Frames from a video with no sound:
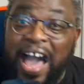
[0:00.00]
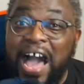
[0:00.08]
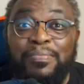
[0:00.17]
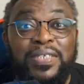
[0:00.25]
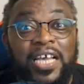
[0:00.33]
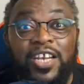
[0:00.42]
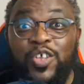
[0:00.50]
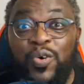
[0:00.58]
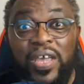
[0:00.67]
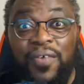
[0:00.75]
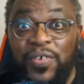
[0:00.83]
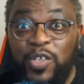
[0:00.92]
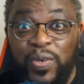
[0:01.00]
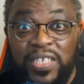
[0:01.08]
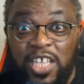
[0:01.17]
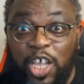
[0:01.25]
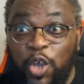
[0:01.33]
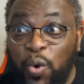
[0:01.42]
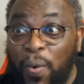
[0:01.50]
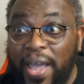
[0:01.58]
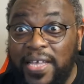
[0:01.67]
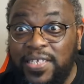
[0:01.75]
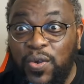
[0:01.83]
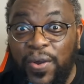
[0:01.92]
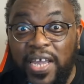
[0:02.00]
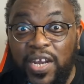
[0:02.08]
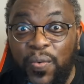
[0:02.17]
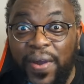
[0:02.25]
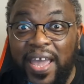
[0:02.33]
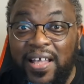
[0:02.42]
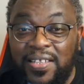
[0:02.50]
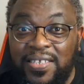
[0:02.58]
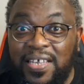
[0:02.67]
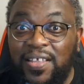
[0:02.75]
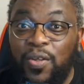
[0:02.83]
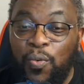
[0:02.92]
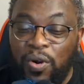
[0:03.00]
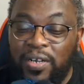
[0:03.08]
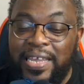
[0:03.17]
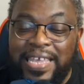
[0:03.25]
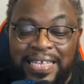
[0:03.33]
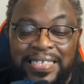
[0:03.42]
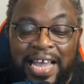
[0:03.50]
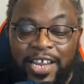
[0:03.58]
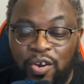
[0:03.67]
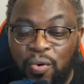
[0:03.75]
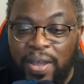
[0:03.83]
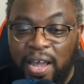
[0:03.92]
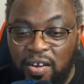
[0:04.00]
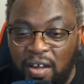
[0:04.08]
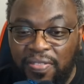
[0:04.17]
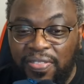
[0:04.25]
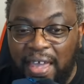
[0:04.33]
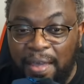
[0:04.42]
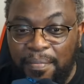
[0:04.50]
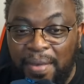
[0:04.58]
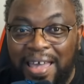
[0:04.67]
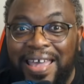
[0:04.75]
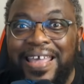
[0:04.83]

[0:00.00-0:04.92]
I'm telling you, if it was the US or anywhere else in the world, yes, I know we are not them,